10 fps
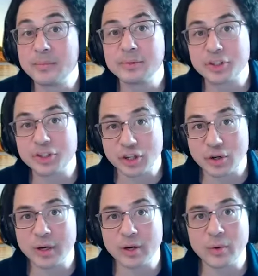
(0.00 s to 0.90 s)
Just a
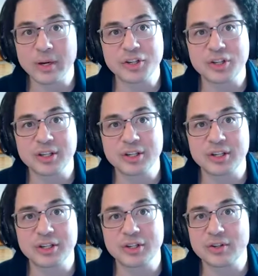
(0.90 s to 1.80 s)
quick
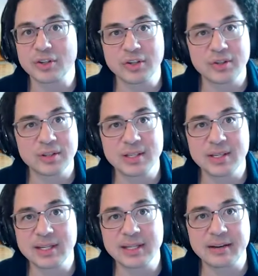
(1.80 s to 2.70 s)
question. Do students
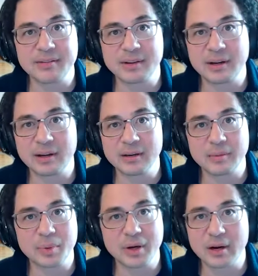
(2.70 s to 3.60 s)
need to have any kind
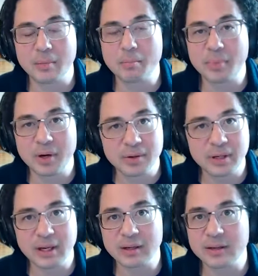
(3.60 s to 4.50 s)
of prior
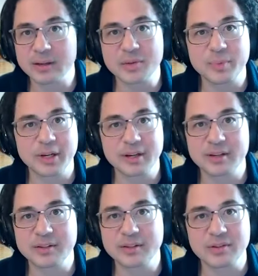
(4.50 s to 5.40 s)
boating
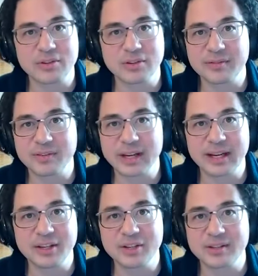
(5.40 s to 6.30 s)
experience or
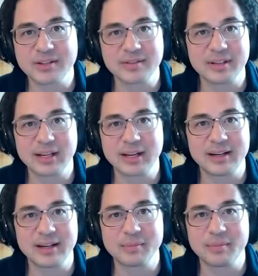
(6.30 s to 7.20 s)
certifications of any
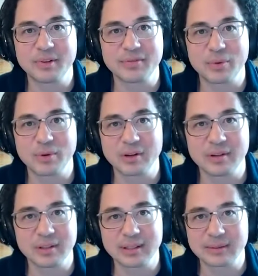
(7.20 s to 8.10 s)
kind
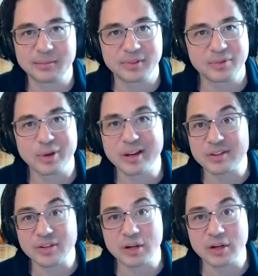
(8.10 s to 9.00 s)
before
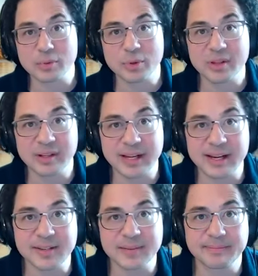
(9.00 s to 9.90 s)
getting started with the class?